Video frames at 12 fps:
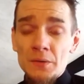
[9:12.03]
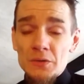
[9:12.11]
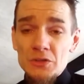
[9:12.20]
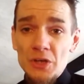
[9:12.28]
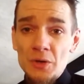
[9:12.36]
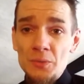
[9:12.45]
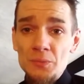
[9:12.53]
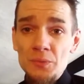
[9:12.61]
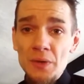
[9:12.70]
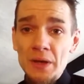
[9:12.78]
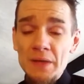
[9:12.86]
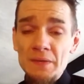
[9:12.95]
So
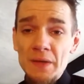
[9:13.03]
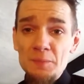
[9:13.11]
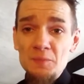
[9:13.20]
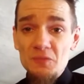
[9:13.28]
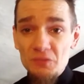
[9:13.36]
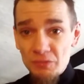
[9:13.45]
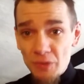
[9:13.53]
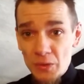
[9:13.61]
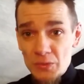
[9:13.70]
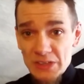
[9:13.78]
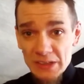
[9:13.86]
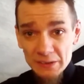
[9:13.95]
it then
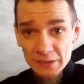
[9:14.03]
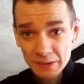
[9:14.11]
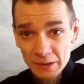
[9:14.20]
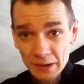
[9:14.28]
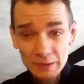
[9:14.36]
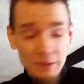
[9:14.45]
throws in an